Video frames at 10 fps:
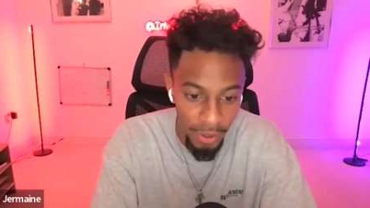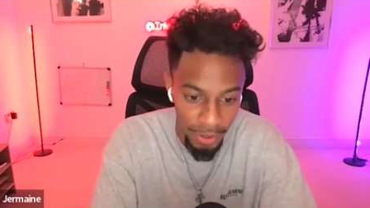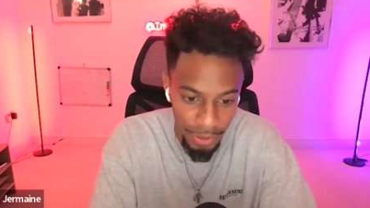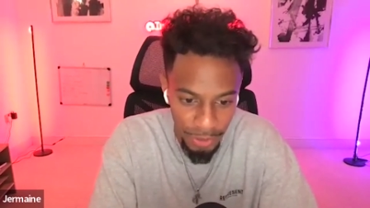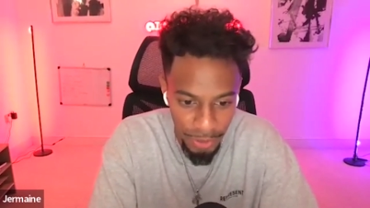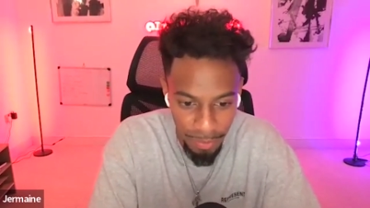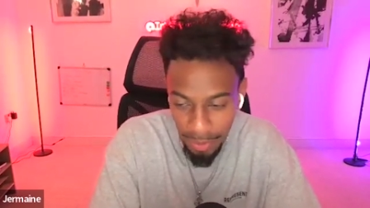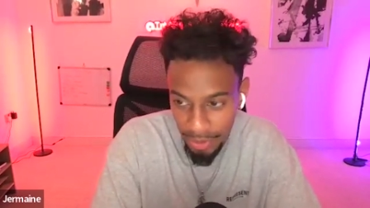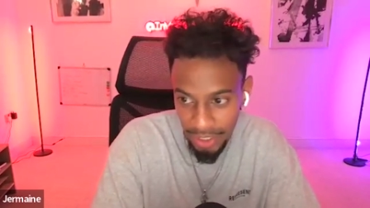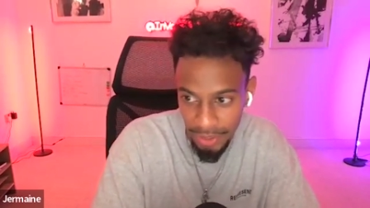on YouTube,
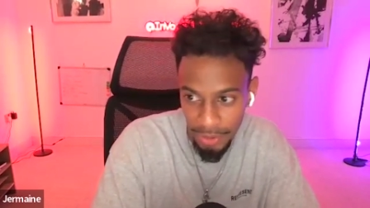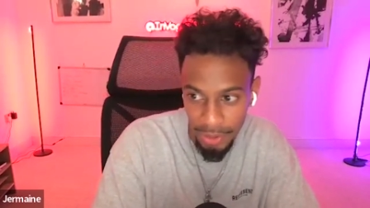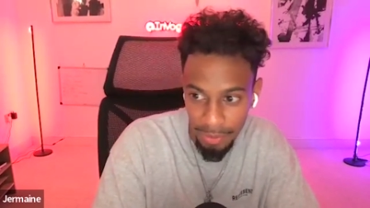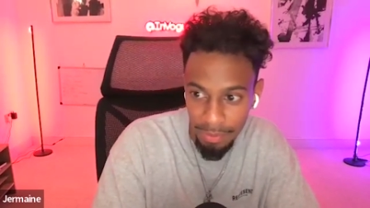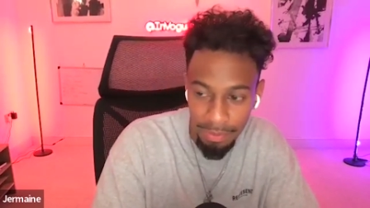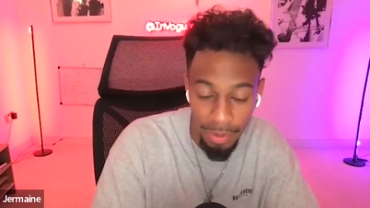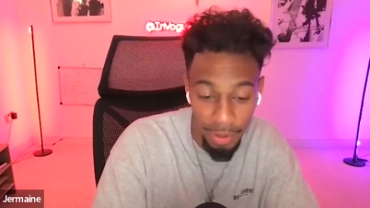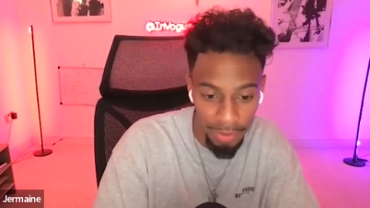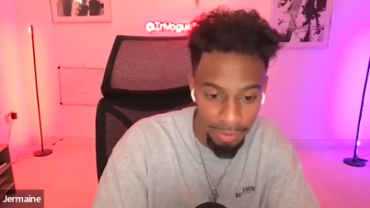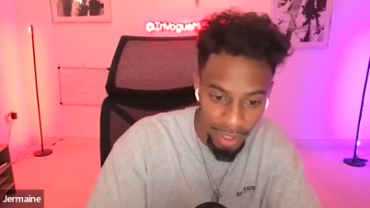building like a YouTube
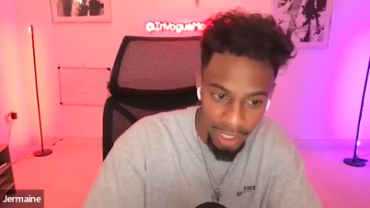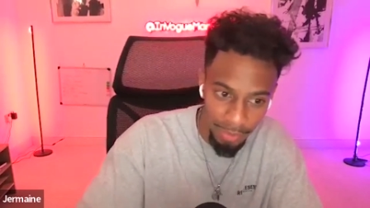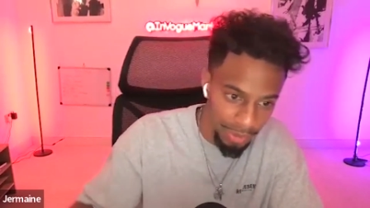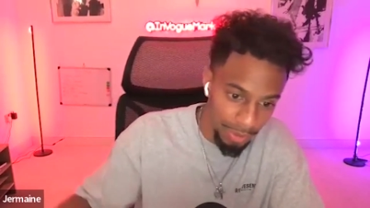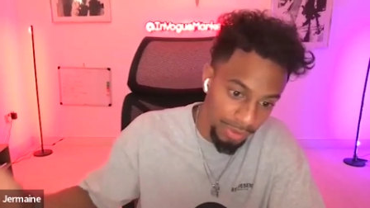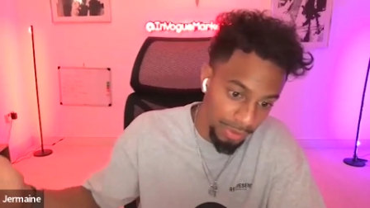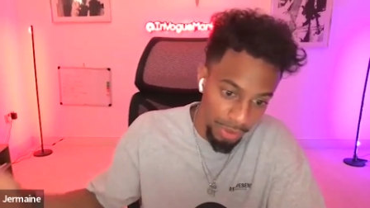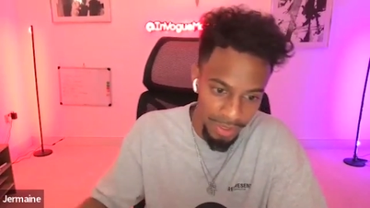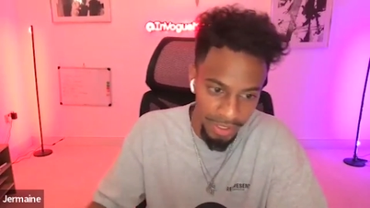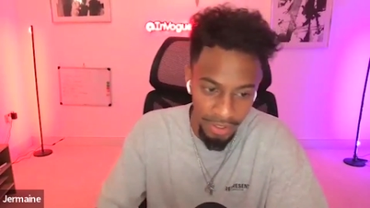personal brand, results
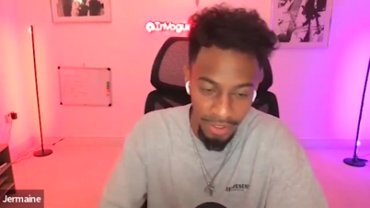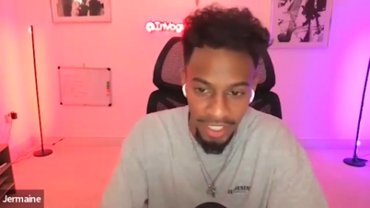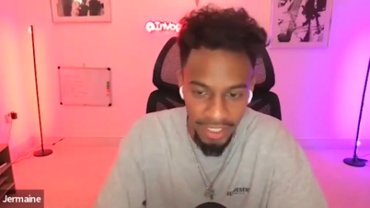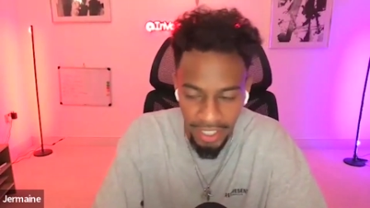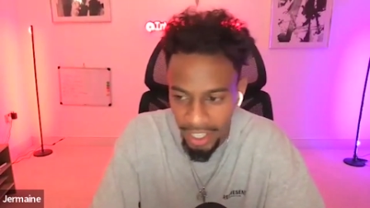documented on there.